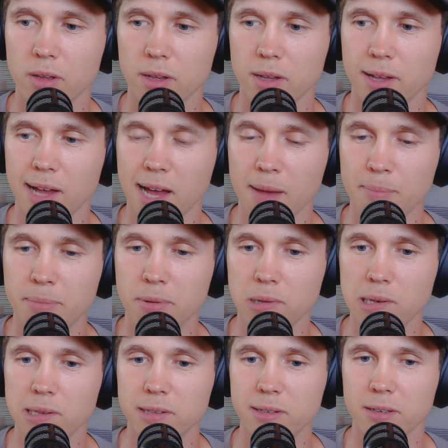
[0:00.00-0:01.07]

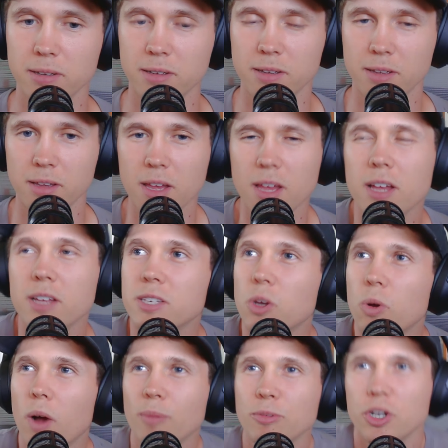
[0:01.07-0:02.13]
Coupled.
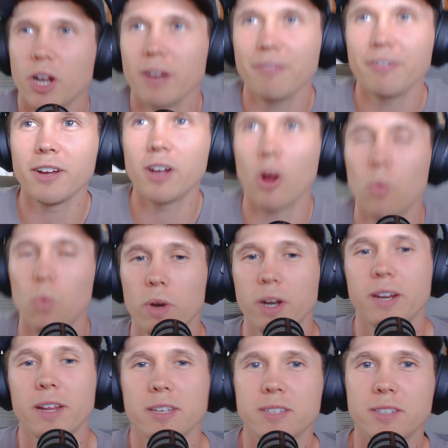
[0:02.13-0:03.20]
So I'm trying to figure out what
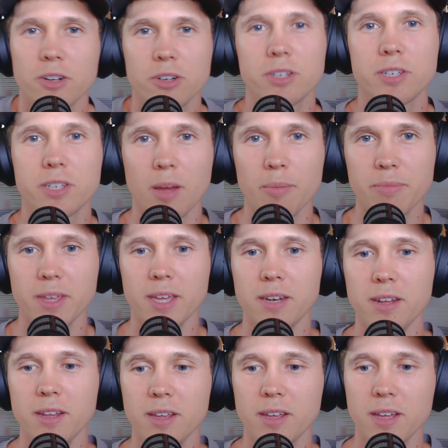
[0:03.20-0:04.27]
it is. There's
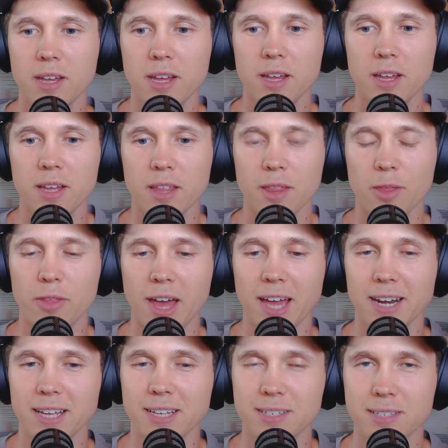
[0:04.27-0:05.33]
something
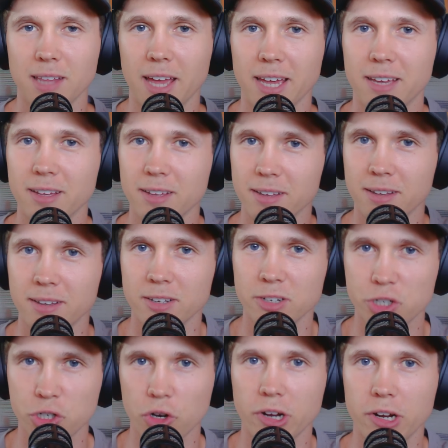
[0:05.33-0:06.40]
that is like
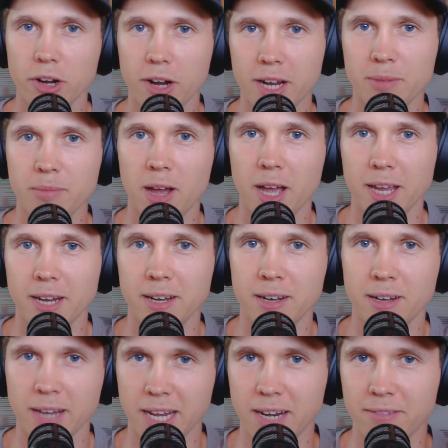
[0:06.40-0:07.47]
triggering my
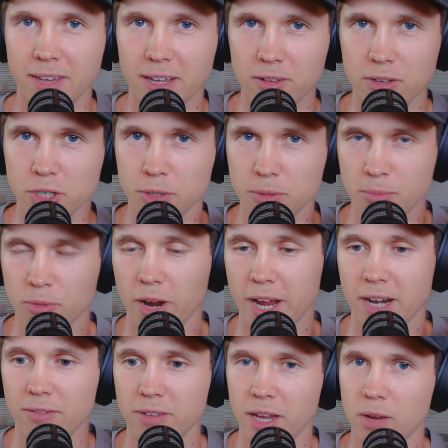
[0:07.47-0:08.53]
native English brain
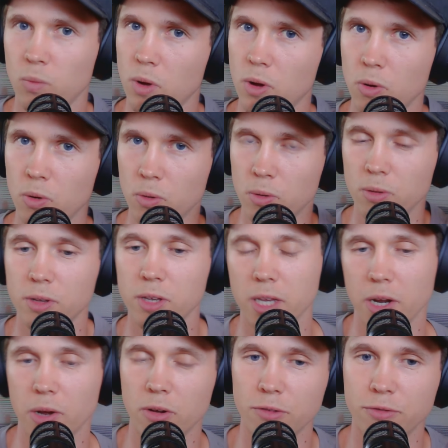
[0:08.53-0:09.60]
of like, whoa, you
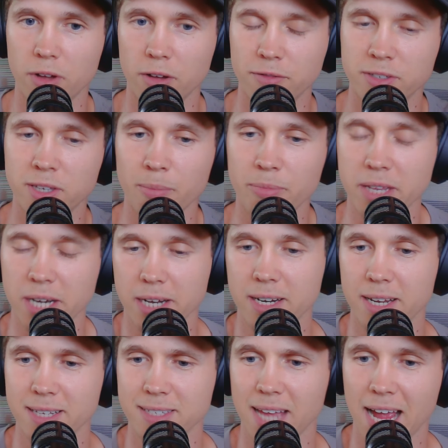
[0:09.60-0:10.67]
know, of something in
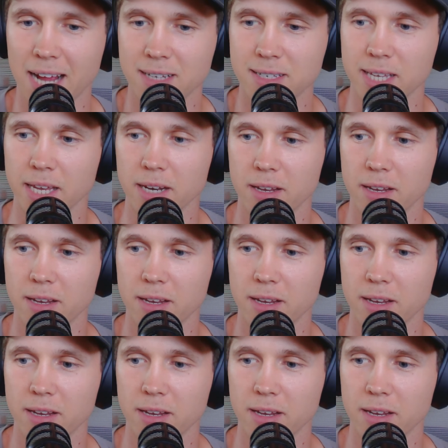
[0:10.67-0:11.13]
his accent.